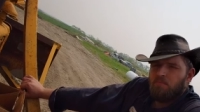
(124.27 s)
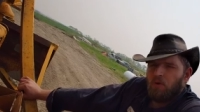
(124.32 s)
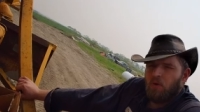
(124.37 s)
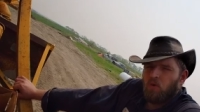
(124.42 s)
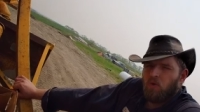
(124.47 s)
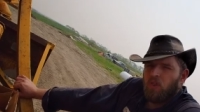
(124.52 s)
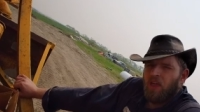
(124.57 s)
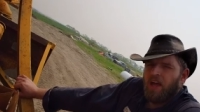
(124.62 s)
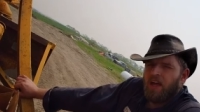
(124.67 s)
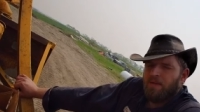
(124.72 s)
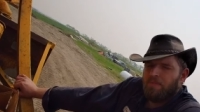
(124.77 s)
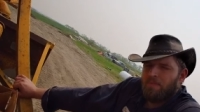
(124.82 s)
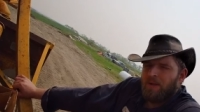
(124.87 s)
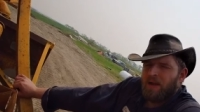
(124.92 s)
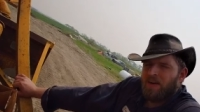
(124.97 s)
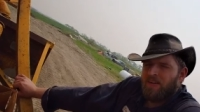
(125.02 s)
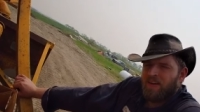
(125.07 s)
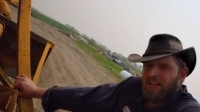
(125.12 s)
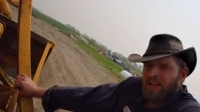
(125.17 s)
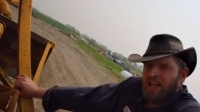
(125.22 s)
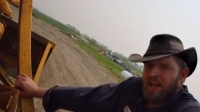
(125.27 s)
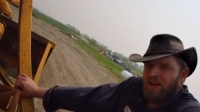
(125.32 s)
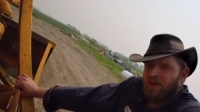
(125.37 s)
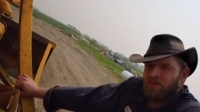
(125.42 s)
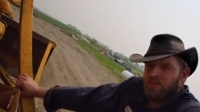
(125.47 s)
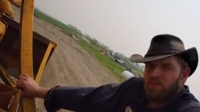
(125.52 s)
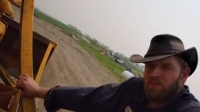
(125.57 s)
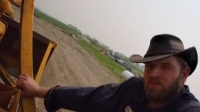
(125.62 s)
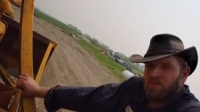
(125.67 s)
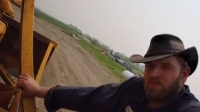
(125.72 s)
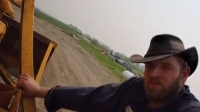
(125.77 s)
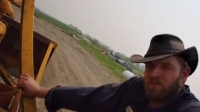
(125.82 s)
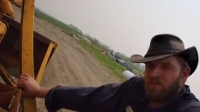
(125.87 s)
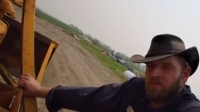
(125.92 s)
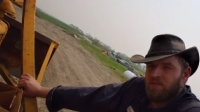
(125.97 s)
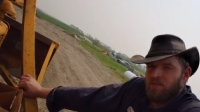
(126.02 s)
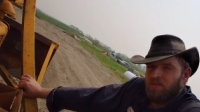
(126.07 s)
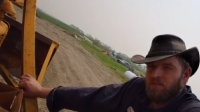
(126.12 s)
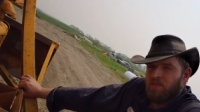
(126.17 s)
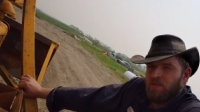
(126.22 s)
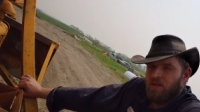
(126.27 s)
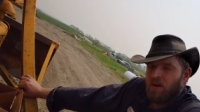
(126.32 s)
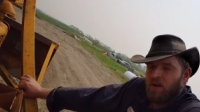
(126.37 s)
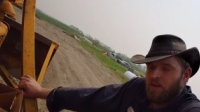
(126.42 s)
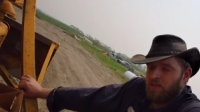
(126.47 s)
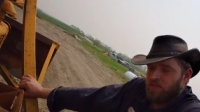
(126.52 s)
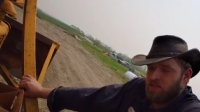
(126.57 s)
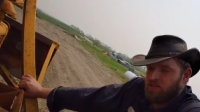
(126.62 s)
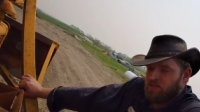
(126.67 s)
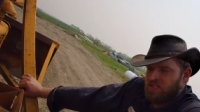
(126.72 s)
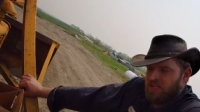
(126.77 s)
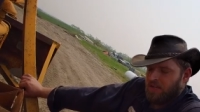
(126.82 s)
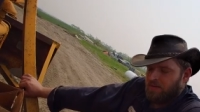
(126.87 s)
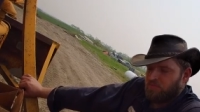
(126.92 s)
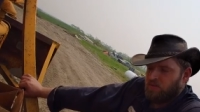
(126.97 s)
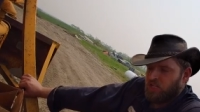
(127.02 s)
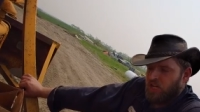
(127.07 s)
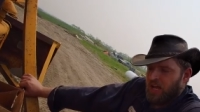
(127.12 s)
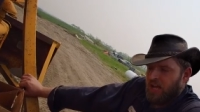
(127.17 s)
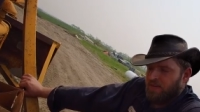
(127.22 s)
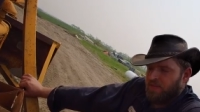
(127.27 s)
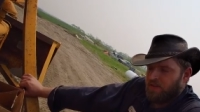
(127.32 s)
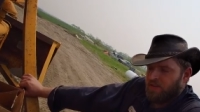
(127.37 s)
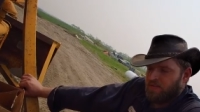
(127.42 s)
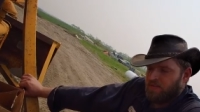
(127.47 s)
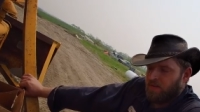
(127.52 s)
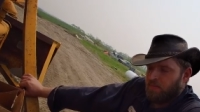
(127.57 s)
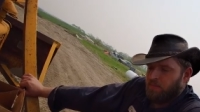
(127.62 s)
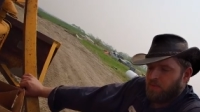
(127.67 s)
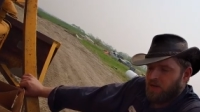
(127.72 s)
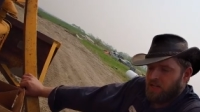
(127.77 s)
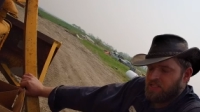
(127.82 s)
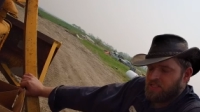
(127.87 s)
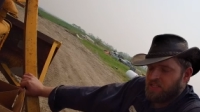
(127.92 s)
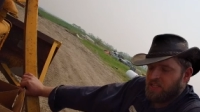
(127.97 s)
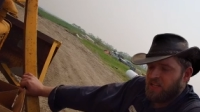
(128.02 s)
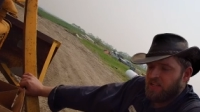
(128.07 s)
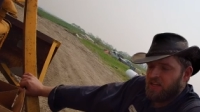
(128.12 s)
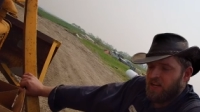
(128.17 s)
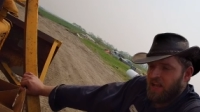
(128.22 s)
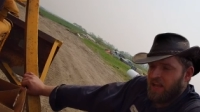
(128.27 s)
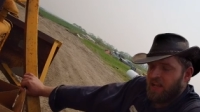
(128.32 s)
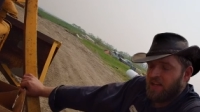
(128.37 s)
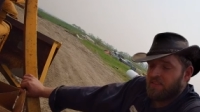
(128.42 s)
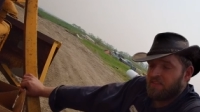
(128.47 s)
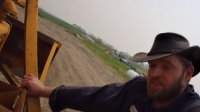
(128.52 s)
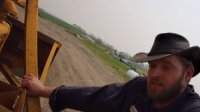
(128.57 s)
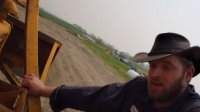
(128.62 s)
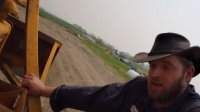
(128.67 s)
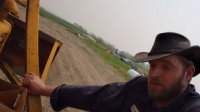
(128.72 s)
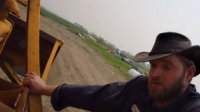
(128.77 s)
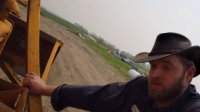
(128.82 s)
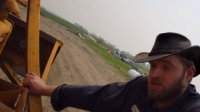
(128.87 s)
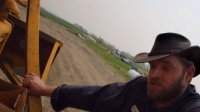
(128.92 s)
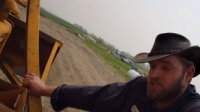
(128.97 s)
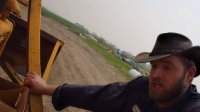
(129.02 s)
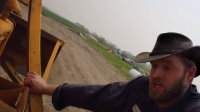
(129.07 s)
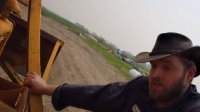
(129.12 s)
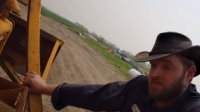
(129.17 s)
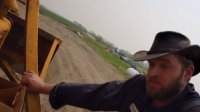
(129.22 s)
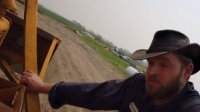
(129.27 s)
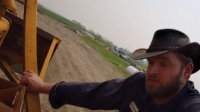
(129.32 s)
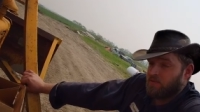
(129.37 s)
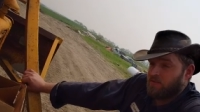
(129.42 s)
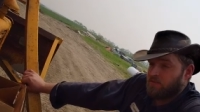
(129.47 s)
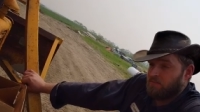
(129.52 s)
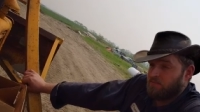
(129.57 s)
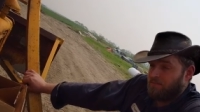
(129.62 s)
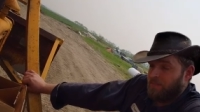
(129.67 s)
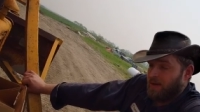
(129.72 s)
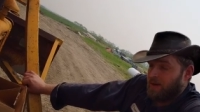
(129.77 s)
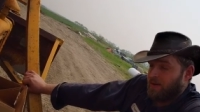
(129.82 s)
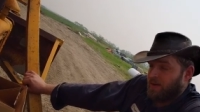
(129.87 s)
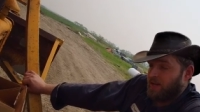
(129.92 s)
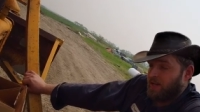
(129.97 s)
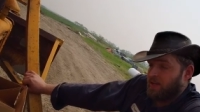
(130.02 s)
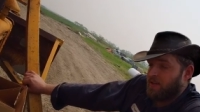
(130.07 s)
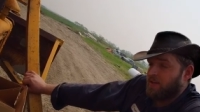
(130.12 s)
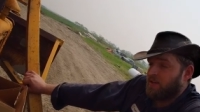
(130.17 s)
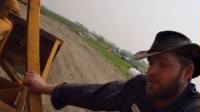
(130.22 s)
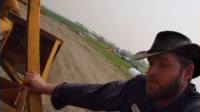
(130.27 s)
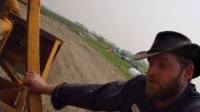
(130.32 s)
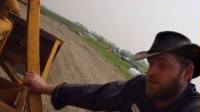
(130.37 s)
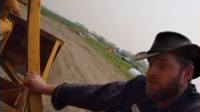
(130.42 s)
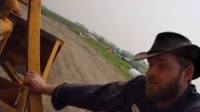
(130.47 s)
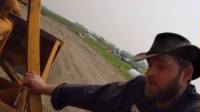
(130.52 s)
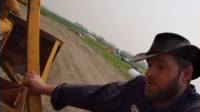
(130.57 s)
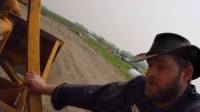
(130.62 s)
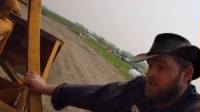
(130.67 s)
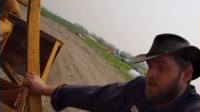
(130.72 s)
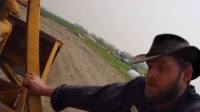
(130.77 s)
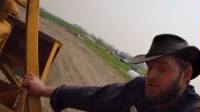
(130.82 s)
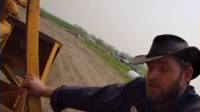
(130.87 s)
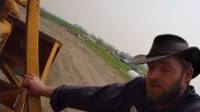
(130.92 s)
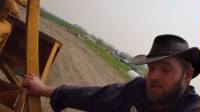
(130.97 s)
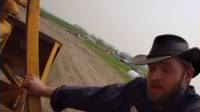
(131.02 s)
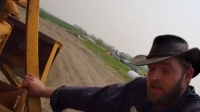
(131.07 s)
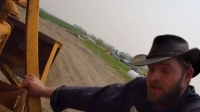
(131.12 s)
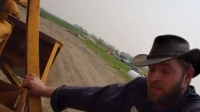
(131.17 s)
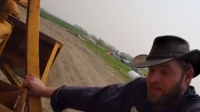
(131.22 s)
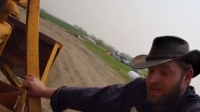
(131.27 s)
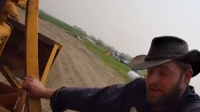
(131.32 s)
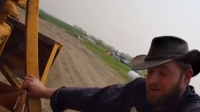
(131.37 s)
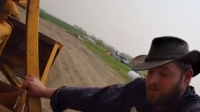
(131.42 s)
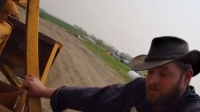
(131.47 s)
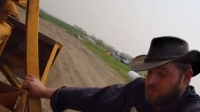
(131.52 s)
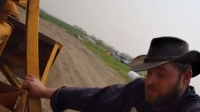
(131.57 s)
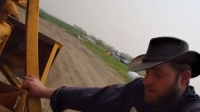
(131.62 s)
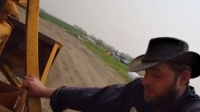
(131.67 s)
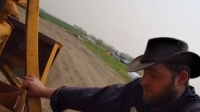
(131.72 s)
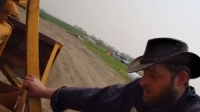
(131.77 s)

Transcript: pull that bearing out on the stub shaft and replace it and the lower shaft bearing, and that was my